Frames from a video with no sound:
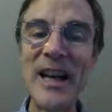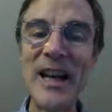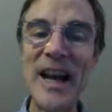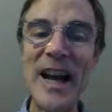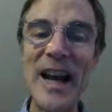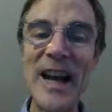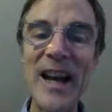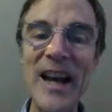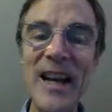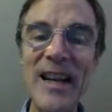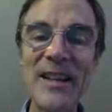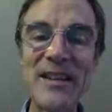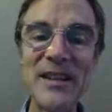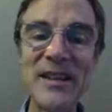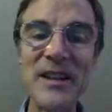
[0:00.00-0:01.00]

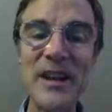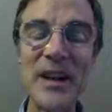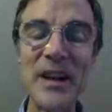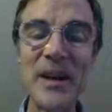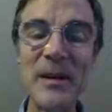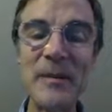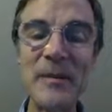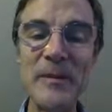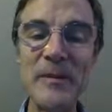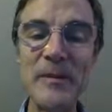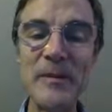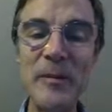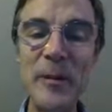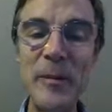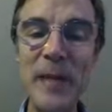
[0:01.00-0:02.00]
and uh,
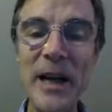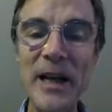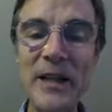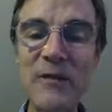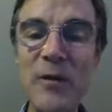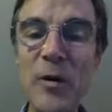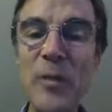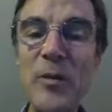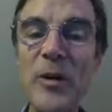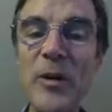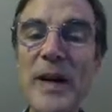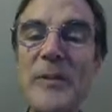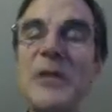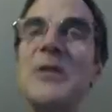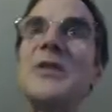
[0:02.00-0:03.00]
we pass four
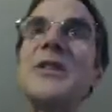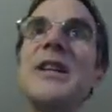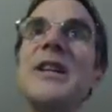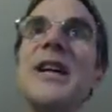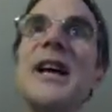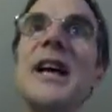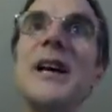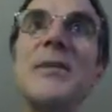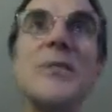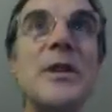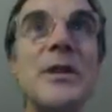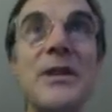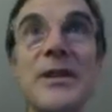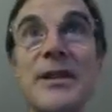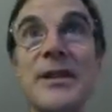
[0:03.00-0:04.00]
parameters to get,
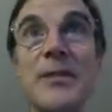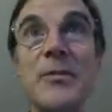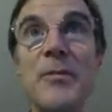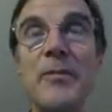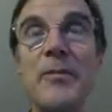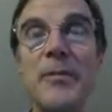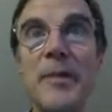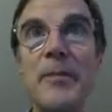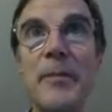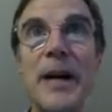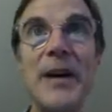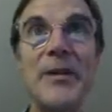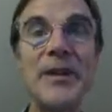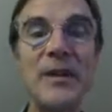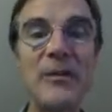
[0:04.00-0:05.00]
which is the, the
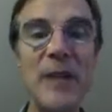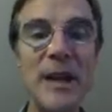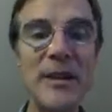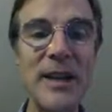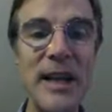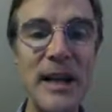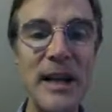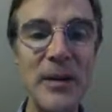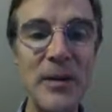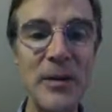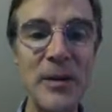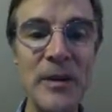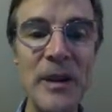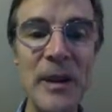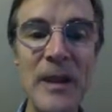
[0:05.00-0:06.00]
bounding
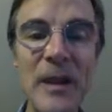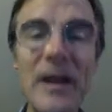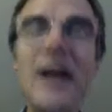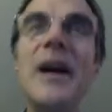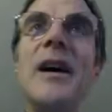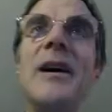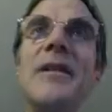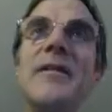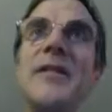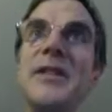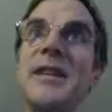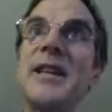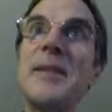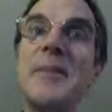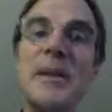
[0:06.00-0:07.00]
rectangle of the
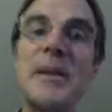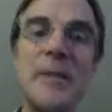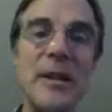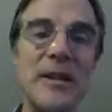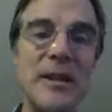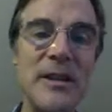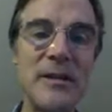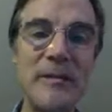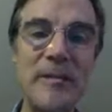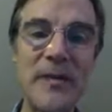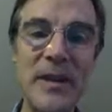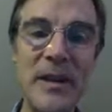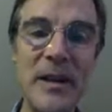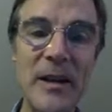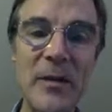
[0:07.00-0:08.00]
sub
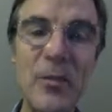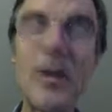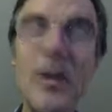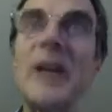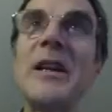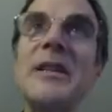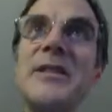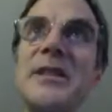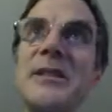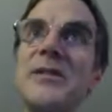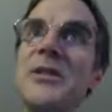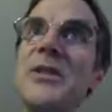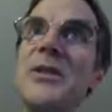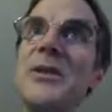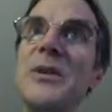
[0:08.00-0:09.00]
uh, relative
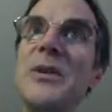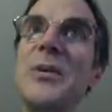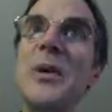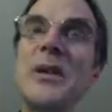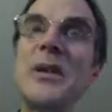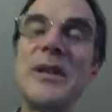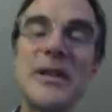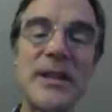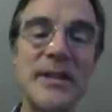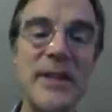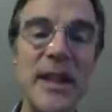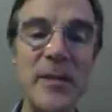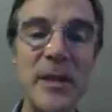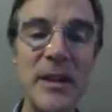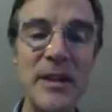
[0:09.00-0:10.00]
to the coordinates of the
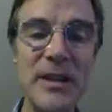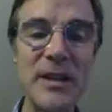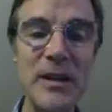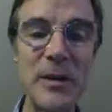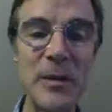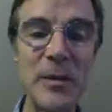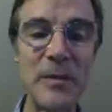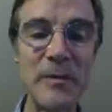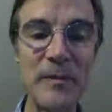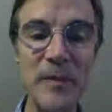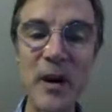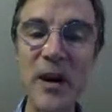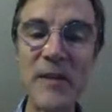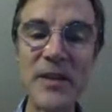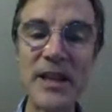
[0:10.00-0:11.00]
image. So
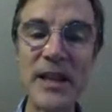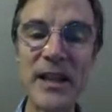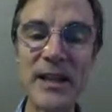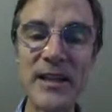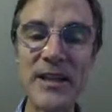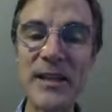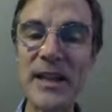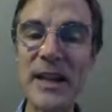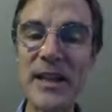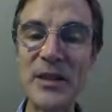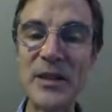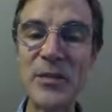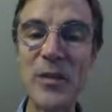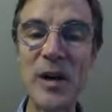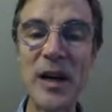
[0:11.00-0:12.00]
offset is
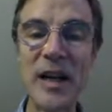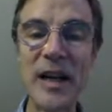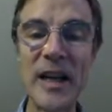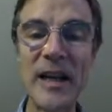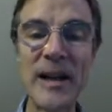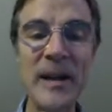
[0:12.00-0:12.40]
xy